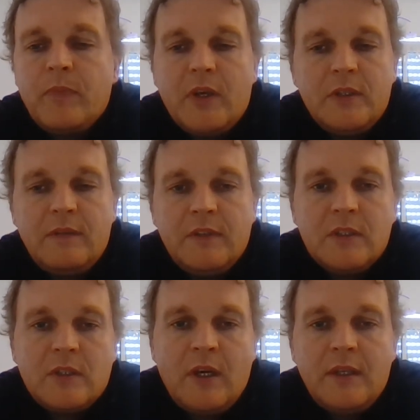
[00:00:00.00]
Because if
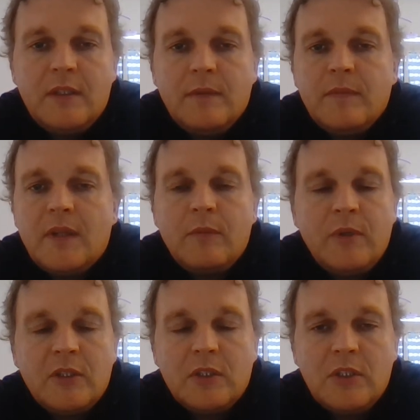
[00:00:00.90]
it's not, then
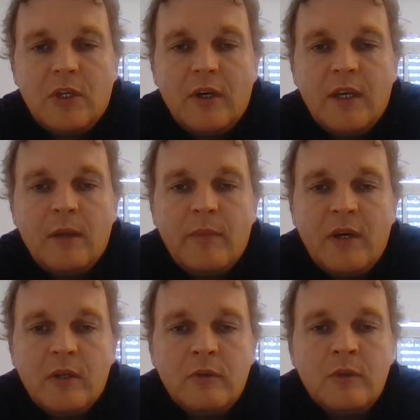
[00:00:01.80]
we are just talking
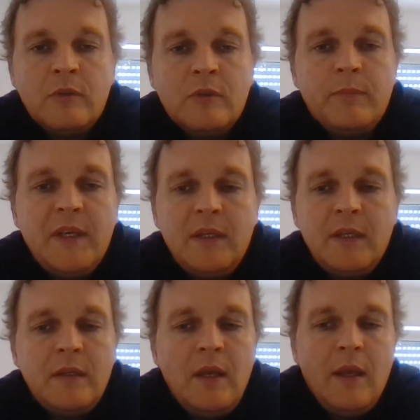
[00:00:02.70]
about our own
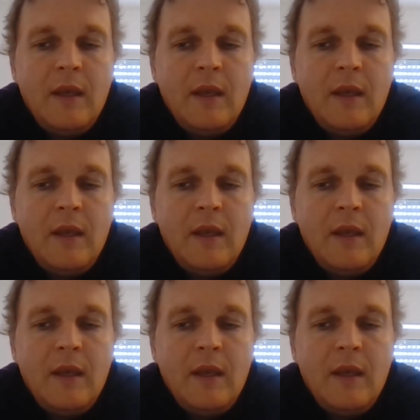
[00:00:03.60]
opinion,